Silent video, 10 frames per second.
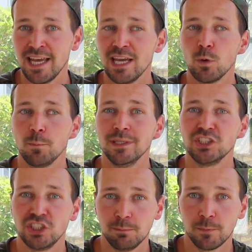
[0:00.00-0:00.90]
it would be
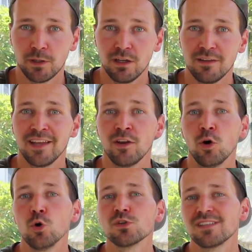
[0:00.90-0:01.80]
cheaper than the
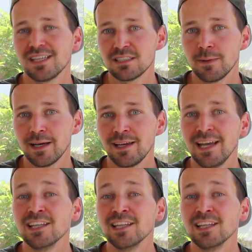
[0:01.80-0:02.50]
whole 6-pack